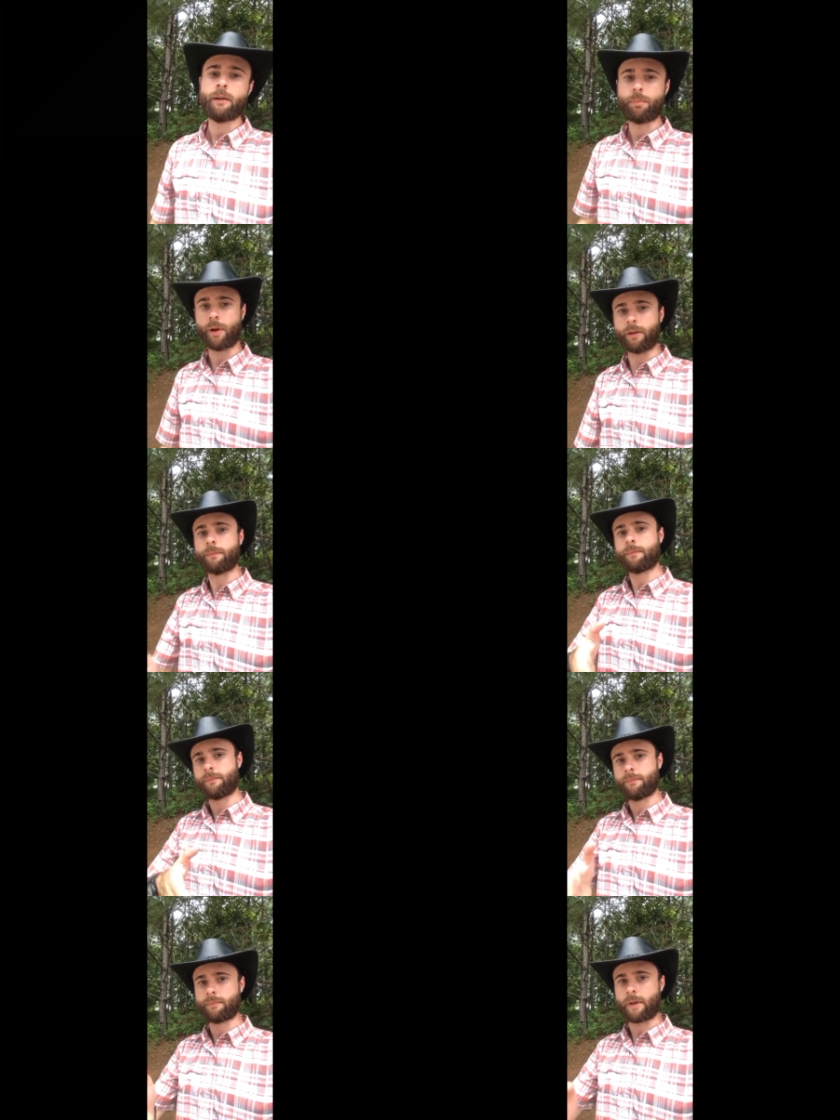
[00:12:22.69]
But
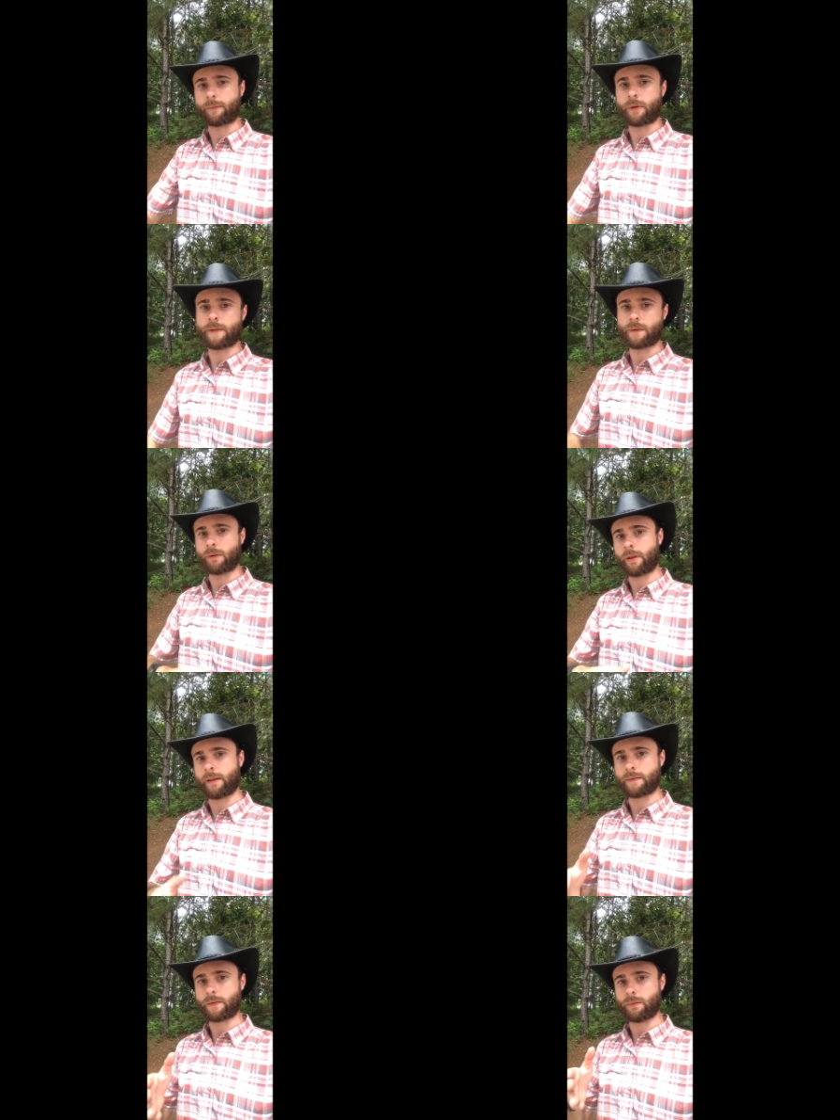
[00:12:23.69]
after they sold the
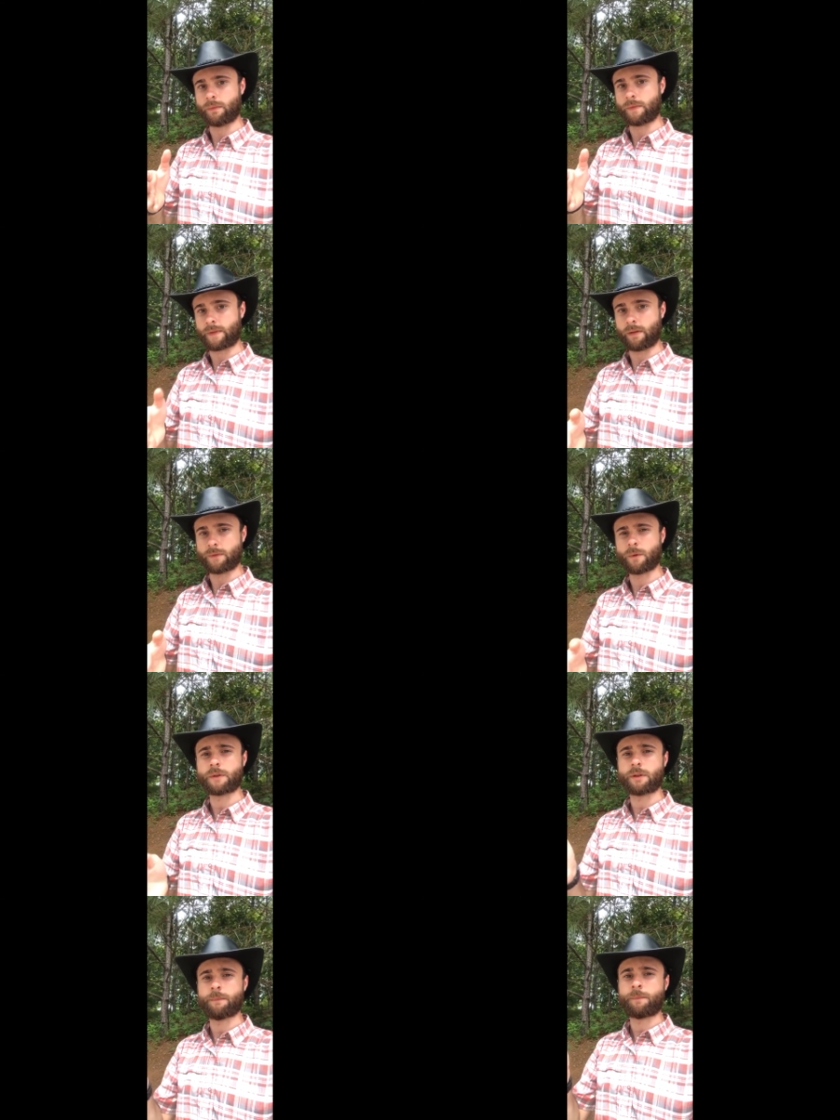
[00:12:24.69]
land to the state of Georgia,